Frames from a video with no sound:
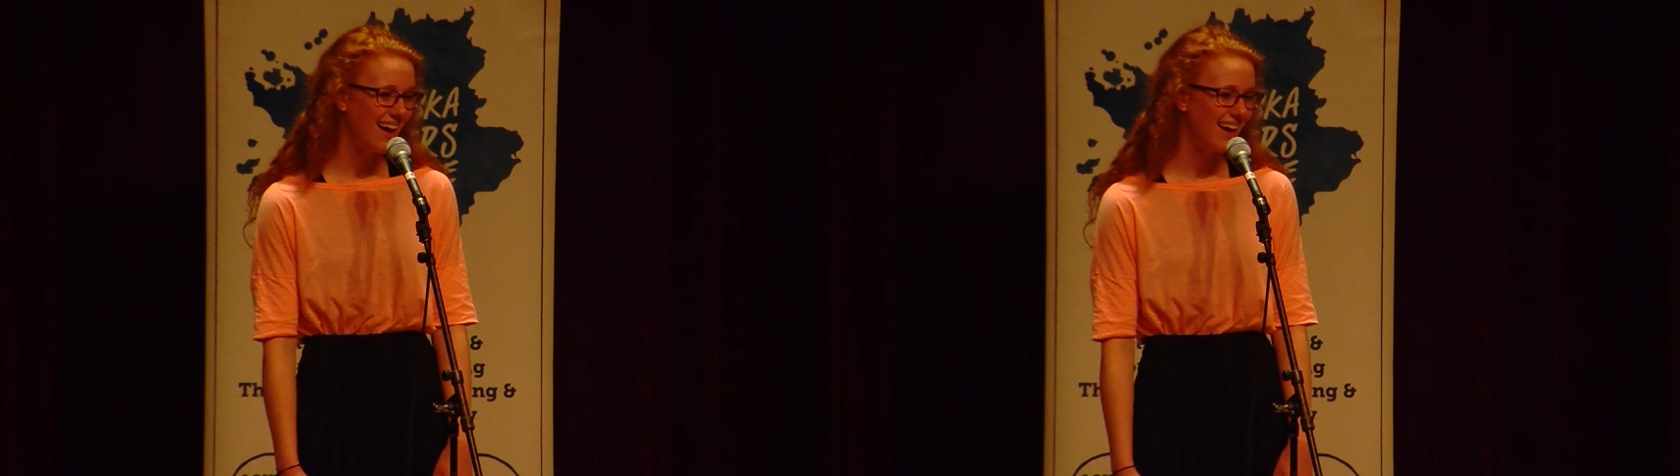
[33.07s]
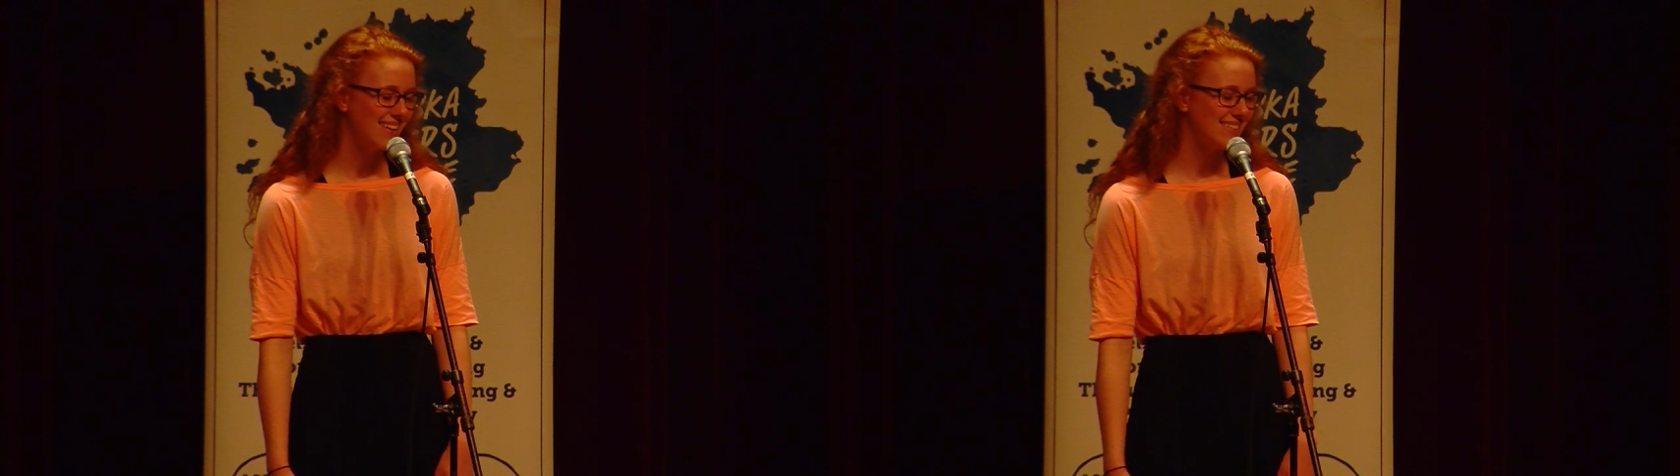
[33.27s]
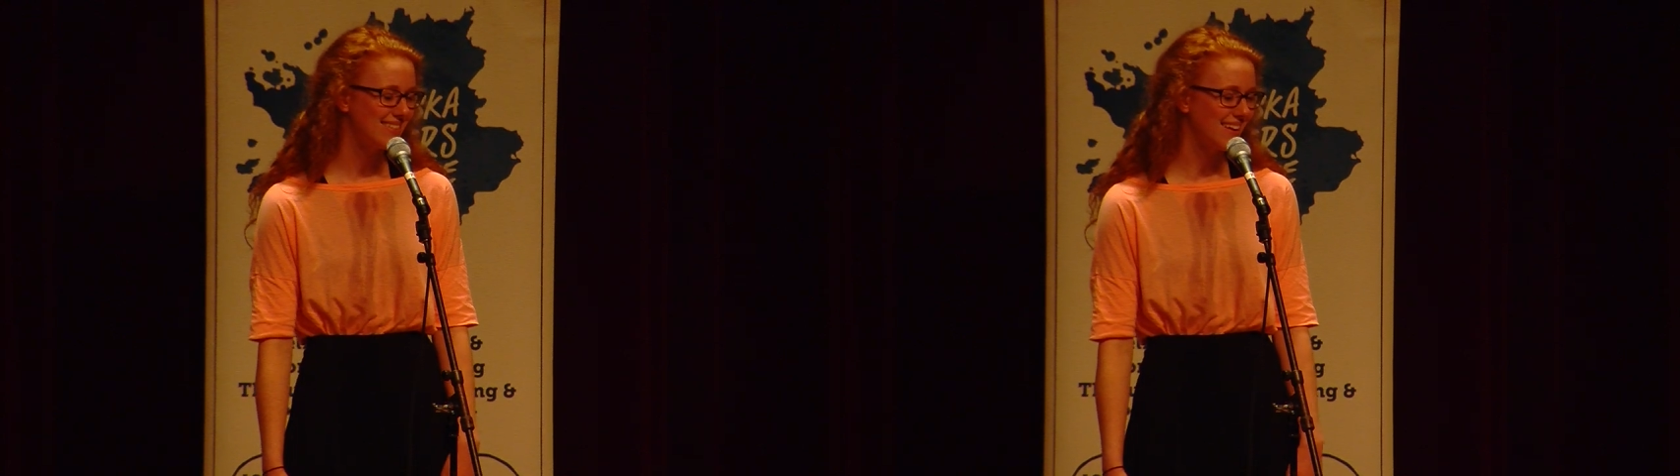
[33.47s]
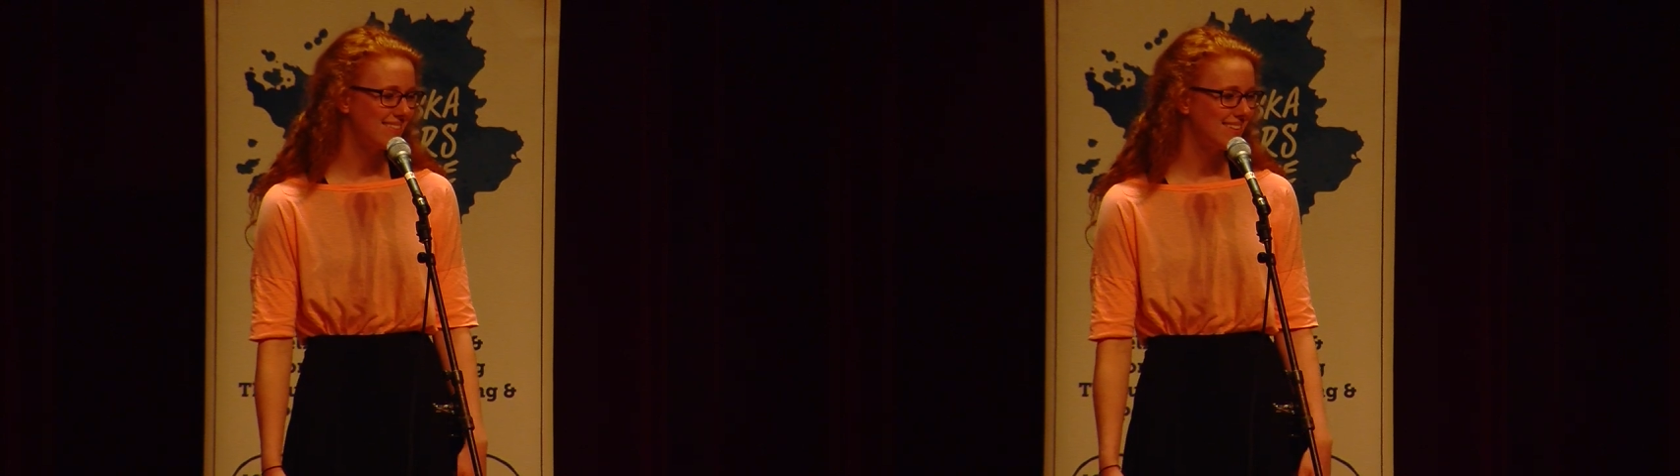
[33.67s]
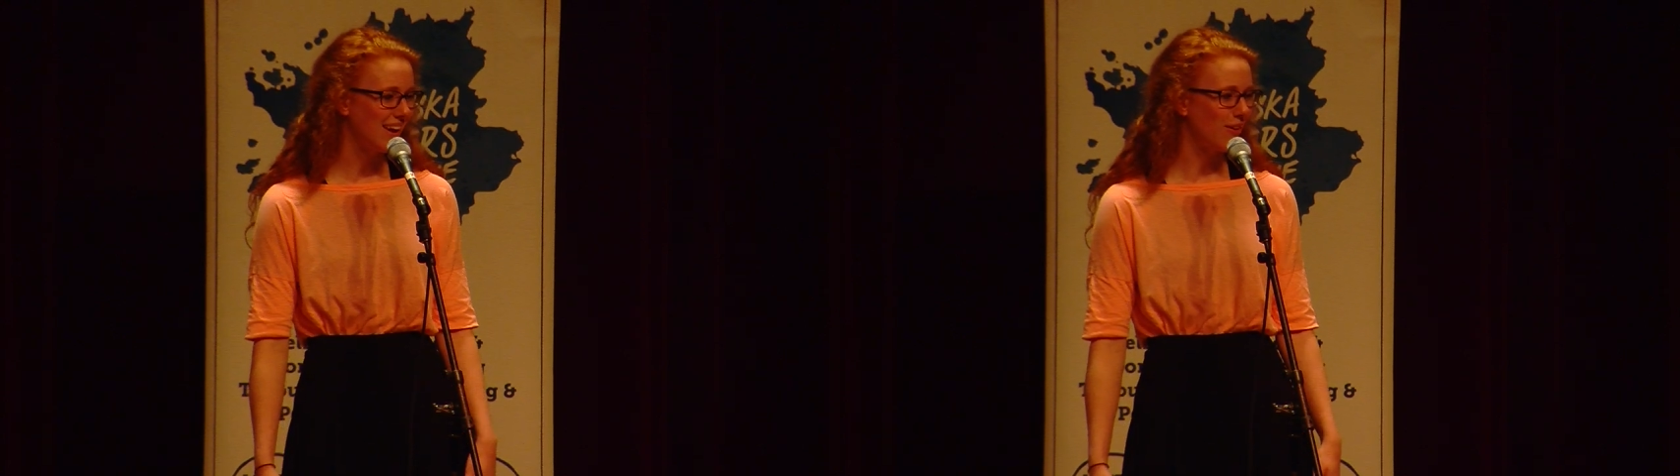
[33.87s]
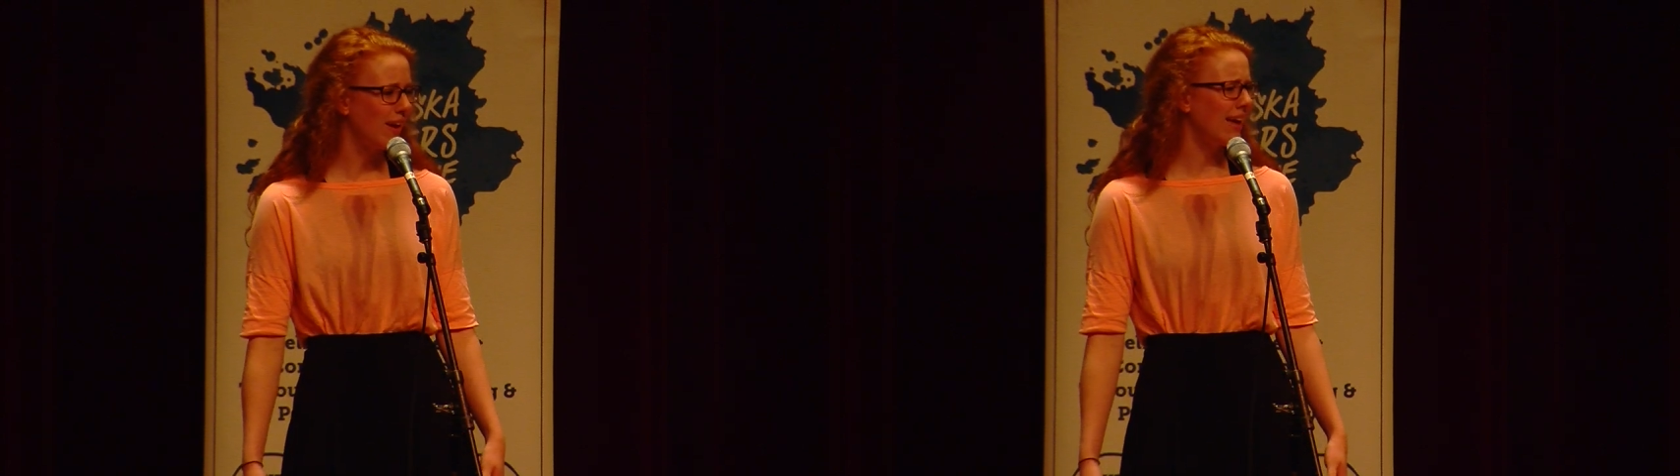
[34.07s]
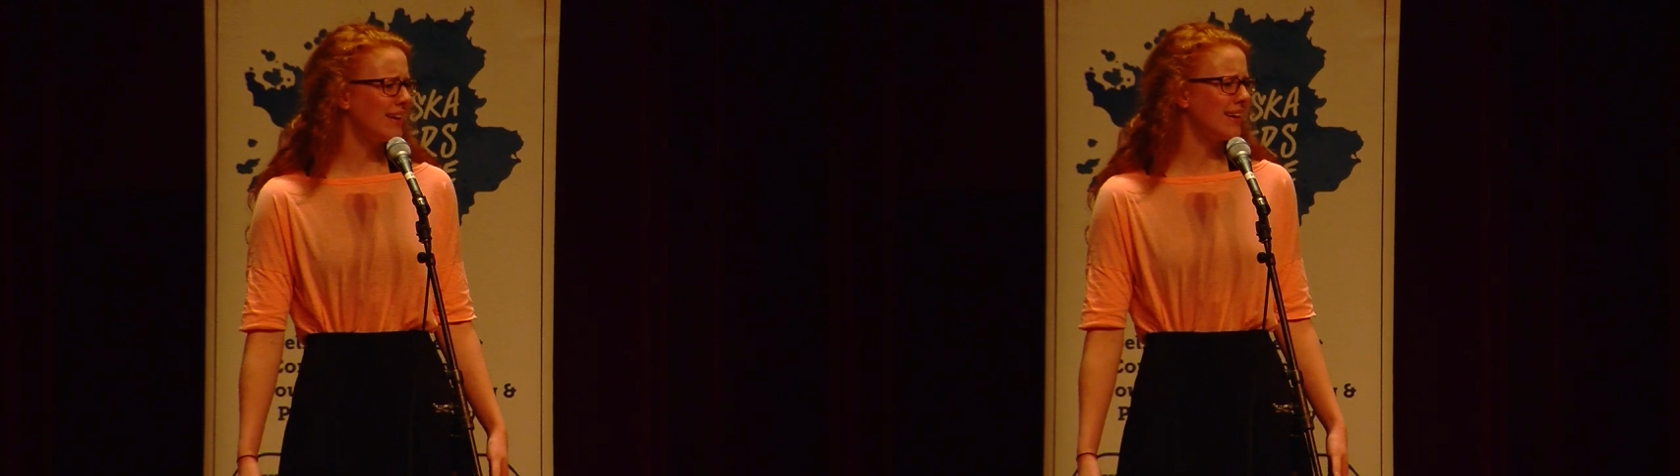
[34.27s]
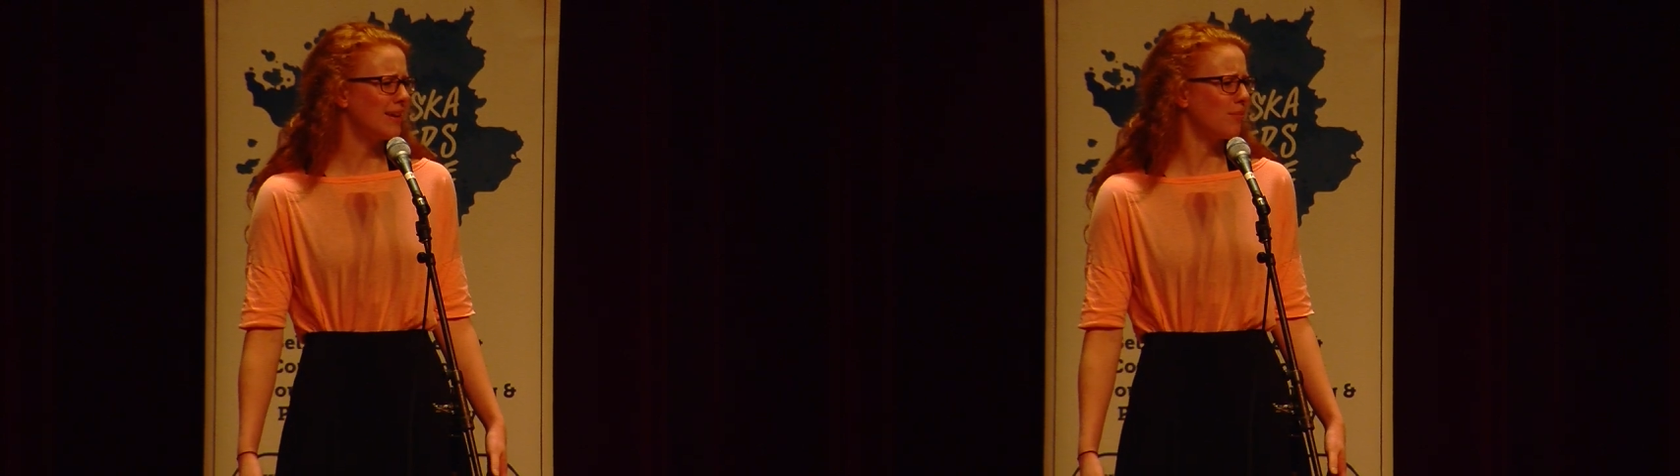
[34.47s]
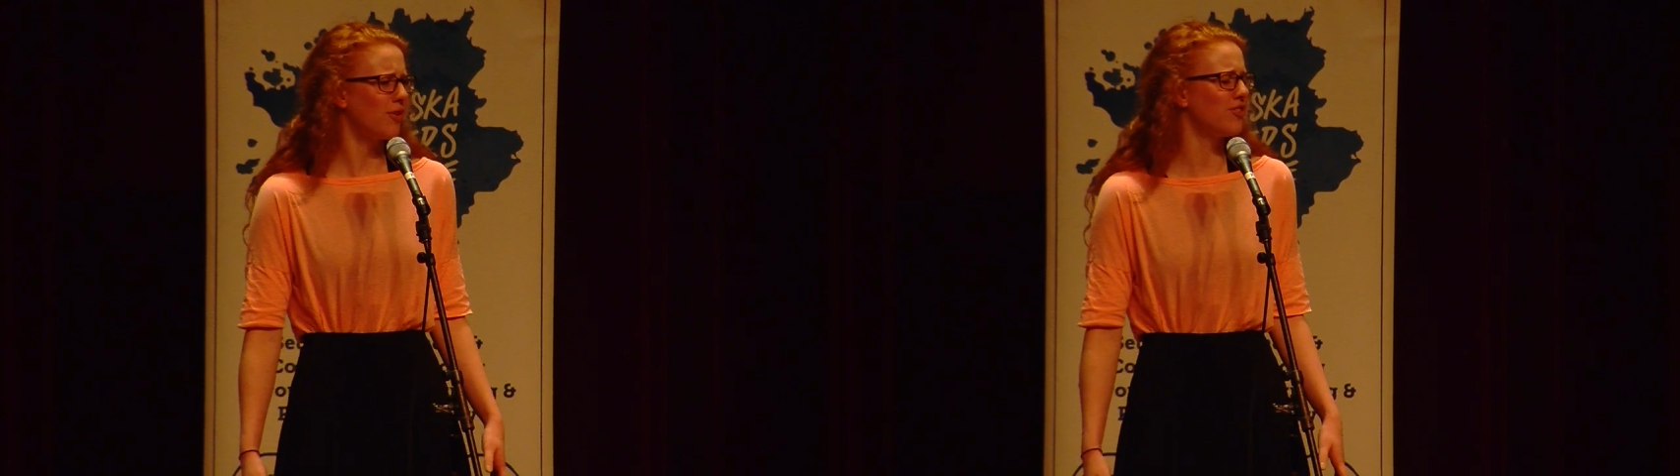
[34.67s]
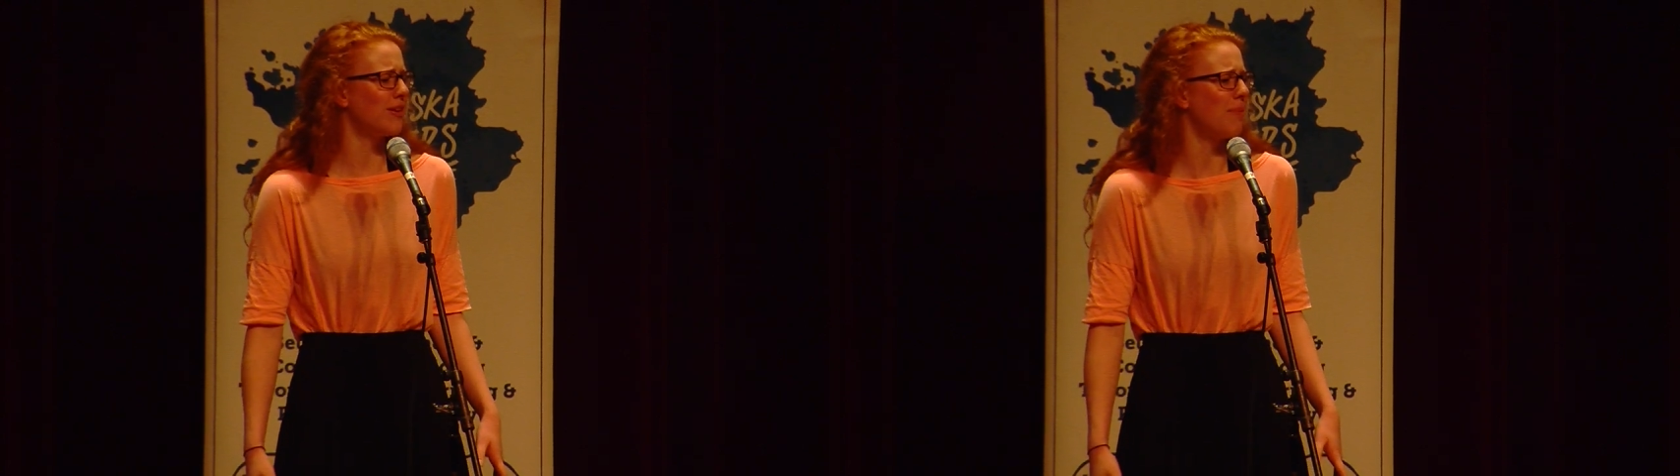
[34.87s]
I sucked air in and
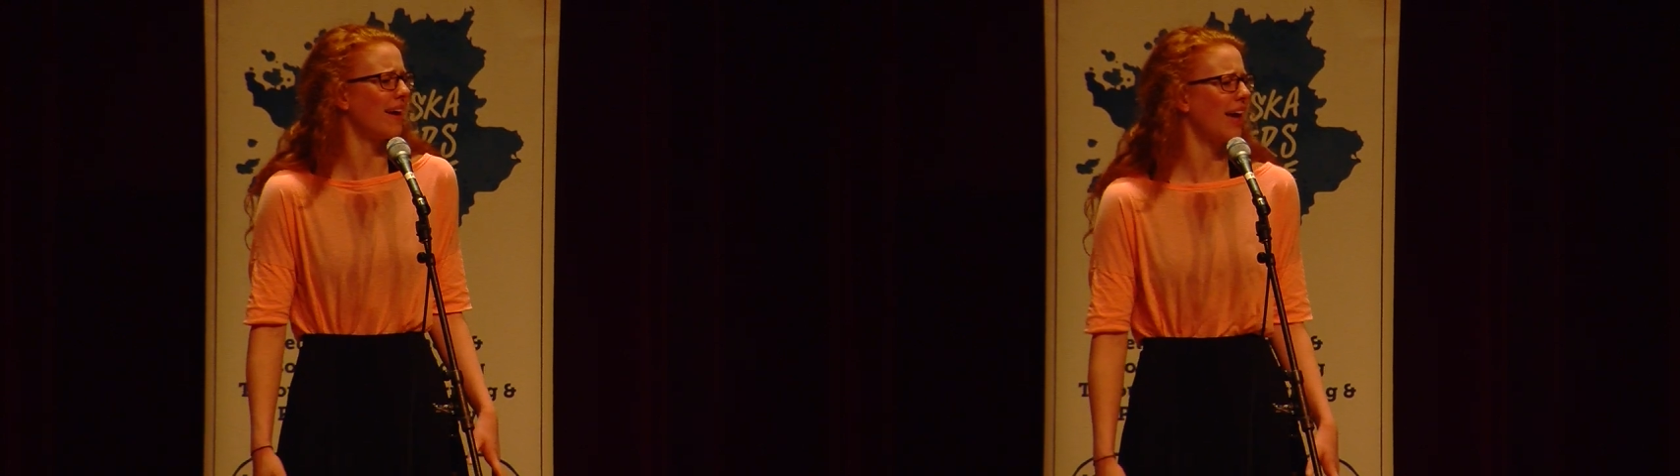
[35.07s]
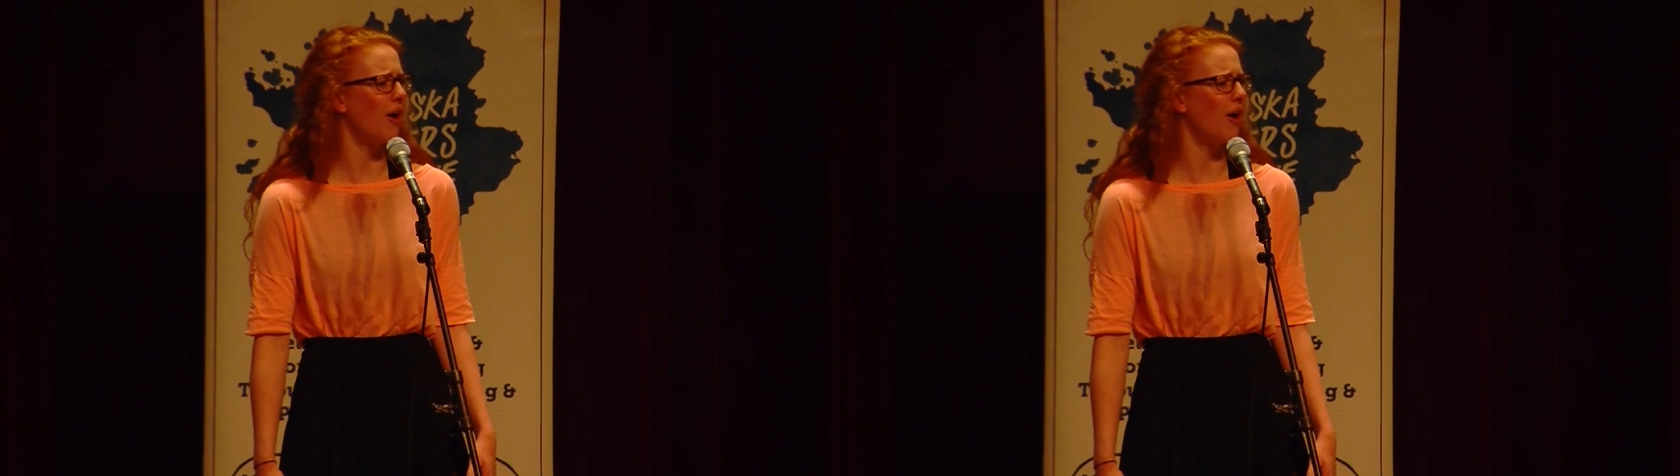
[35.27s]
pushed it back